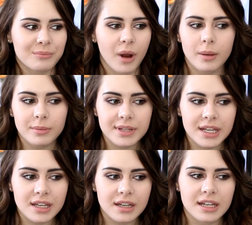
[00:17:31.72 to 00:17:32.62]

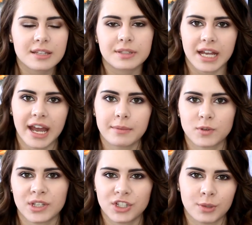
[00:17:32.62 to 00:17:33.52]
Probably it's a tie
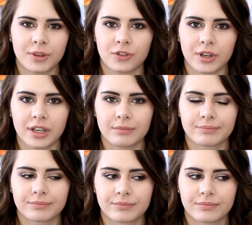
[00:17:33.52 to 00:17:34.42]
between 2 and 3.
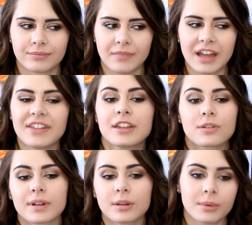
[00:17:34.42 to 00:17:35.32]
I think
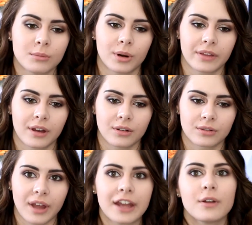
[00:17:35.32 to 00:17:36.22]
3 a little bit more though.
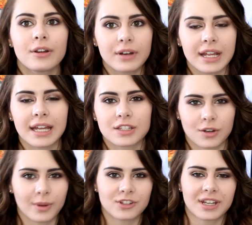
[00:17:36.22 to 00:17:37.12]
I know I already
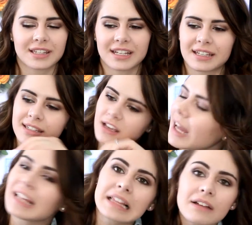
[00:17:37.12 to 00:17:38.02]
answered a question like this.
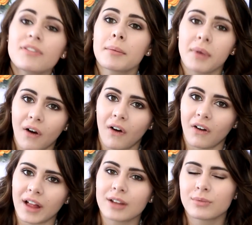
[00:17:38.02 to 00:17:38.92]
I love them
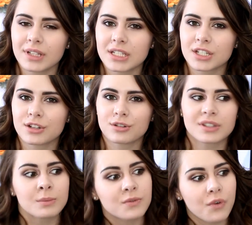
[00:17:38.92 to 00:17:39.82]
all. I really do.
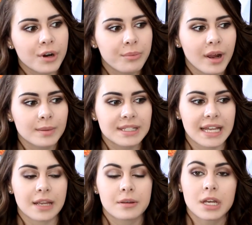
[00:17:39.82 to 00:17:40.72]
Sims 4 probably is
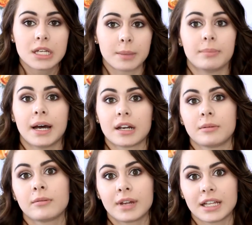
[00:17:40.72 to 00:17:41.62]
like the
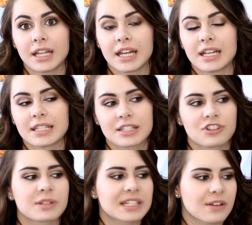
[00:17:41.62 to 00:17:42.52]
bottom of my list
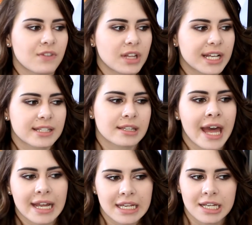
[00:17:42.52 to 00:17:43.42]
just because I feel like it's
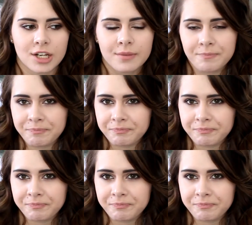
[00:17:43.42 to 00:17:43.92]
lacking